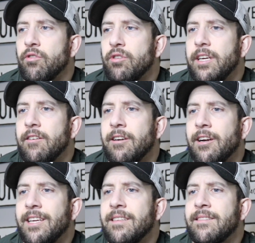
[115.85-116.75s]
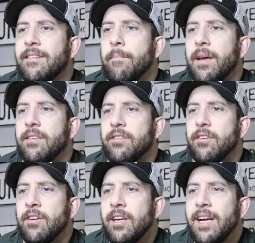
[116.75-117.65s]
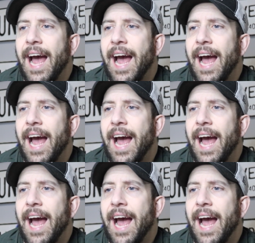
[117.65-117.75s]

earlier in the semester